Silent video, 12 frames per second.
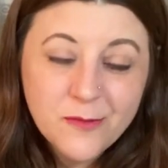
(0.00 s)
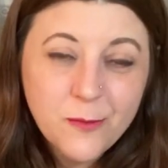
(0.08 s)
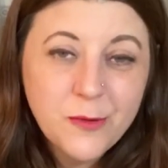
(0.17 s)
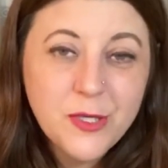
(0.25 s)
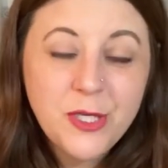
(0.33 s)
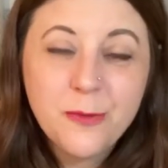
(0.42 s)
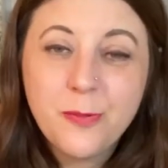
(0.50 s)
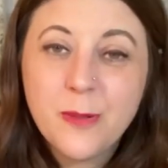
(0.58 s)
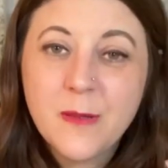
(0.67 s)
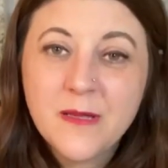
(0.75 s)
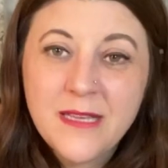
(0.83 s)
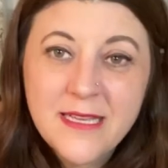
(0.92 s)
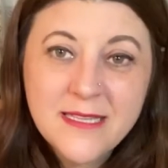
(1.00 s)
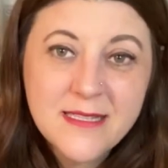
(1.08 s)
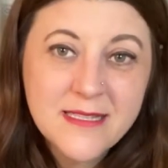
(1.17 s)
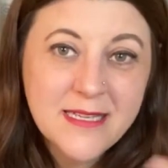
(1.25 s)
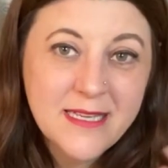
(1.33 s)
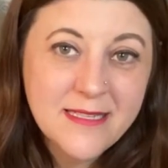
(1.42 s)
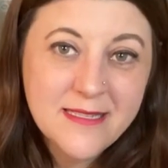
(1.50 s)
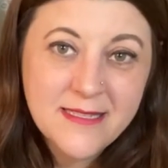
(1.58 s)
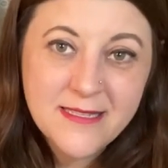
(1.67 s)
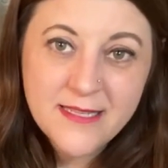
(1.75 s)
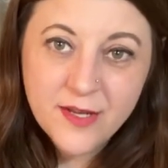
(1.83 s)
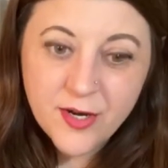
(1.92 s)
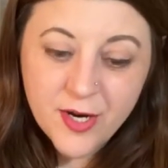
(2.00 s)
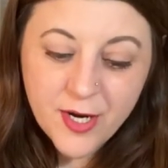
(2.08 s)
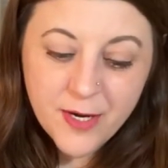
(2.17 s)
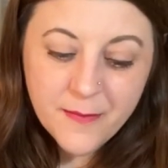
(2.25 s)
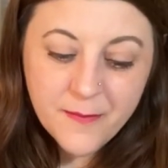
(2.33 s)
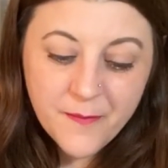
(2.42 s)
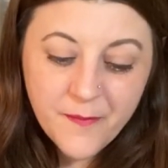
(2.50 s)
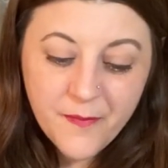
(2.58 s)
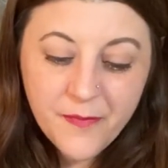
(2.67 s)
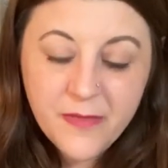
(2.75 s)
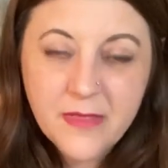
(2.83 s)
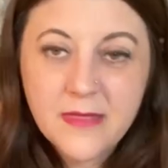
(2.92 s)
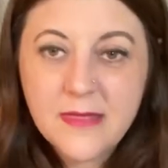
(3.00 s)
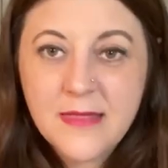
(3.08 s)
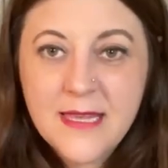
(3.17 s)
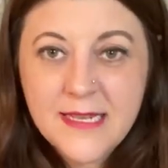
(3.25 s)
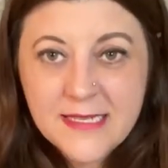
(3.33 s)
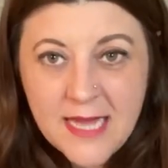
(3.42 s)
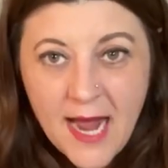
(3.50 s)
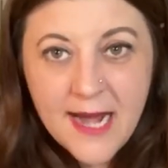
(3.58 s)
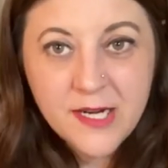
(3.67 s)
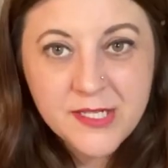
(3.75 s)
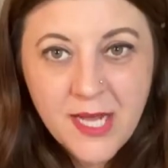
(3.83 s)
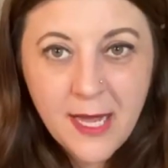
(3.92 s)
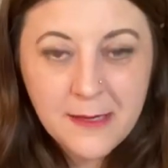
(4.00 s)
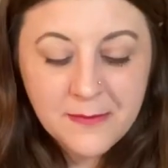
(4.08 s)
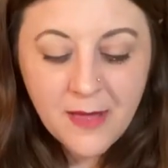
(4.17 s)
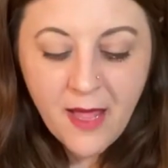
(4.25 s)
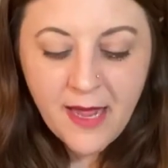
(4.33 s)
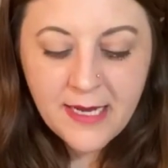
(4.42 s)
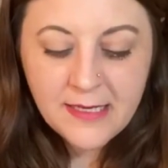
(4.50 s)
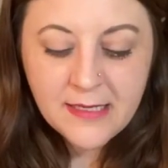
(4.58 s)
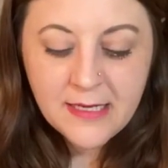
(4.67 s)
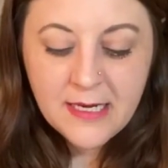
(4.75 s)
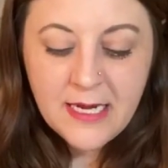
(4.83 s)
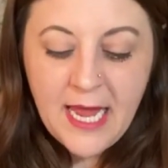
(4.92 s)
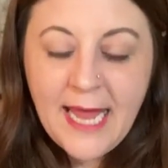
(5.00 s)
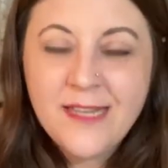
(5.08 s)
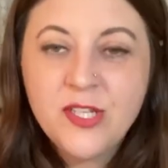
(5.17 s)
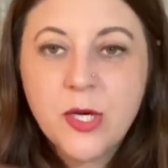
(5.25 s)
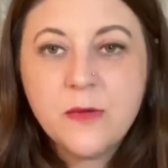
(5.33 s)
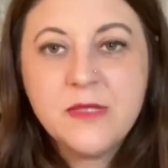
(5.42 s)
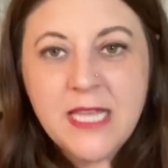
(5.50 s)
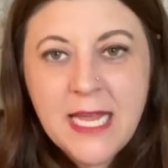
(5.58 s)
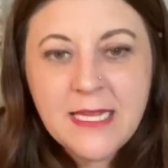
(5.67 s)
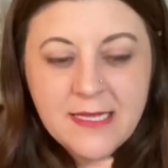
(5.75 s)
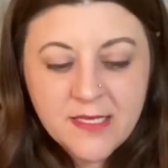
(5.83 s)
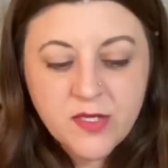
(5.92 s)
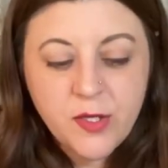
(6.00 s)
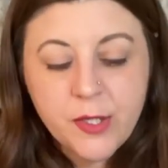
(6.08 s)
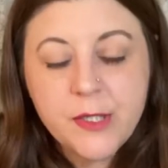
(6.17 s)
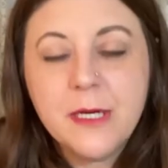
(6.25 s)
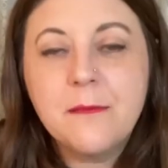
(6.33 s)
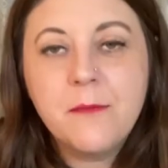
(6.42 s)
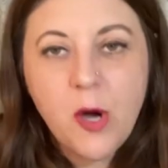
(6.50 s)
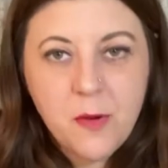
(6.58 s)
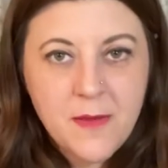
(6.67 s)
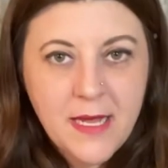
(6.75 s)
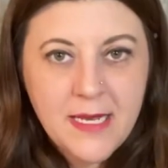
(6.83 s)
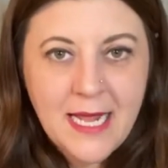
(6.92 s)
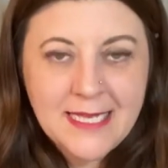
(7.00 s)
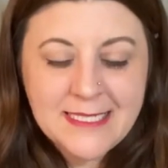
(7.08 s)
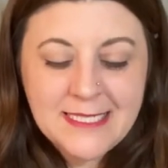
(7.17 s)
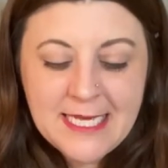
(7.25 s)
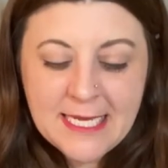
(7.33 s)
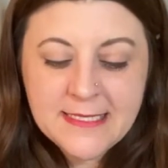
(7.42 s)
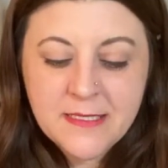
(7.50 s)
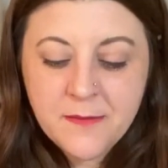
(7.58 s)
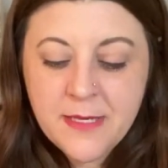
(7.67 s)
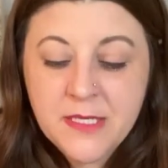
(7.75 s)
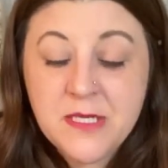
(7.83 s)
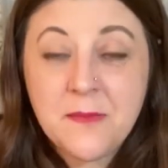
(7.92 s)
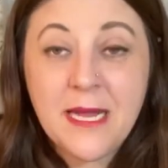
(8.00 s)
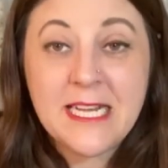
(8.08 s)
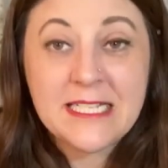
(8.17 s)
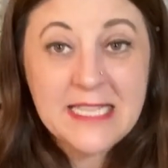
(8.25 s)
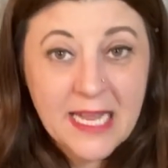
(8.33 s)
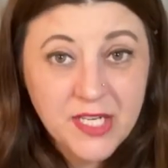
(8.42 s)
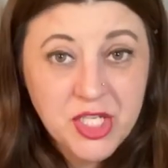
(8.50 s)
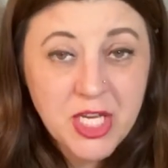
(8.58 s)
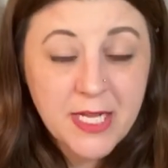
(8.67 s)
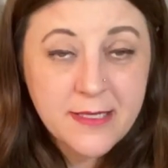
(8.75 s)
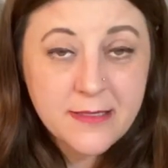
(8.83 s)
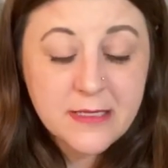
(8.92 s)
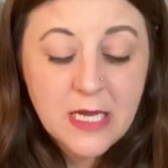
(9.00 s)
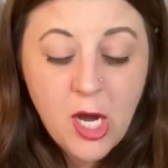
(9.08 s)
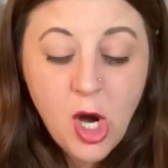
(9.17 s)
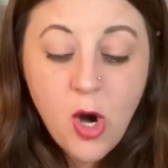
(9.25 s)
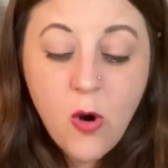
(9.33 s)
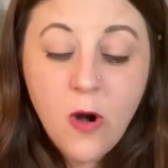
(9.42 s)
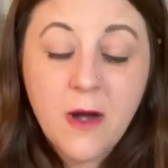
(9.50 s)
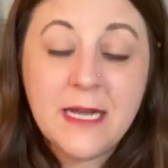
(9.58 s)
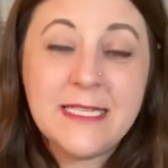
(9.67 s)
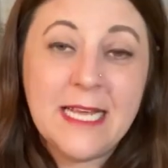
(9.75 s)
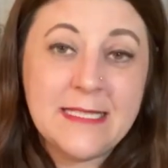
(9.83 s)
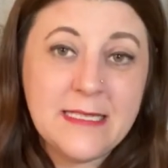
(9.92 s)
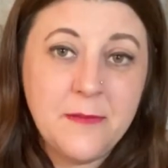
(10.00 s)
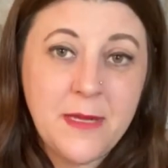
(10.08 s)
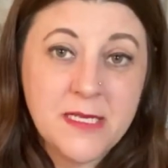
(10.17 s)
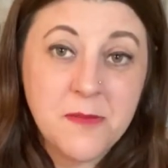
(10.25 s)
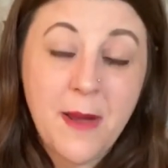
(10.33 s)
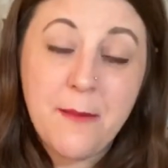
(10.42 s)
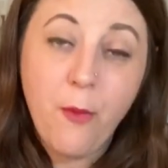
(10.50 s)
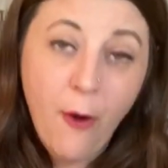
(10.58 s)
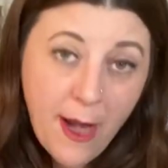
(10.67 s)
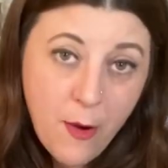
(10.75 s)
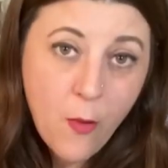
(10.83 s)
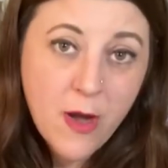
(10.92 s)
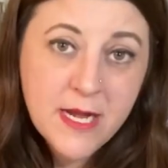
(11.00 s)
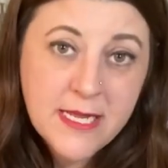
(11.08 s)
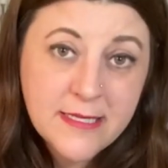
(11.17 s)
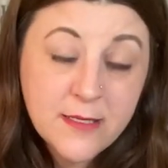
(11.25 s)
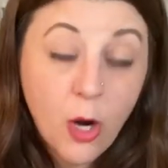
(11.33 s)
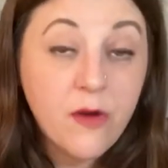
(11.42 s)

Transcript: Will you please consider the entire timeline and don't take this current moment as a testament to my intentions or a testament to my priorities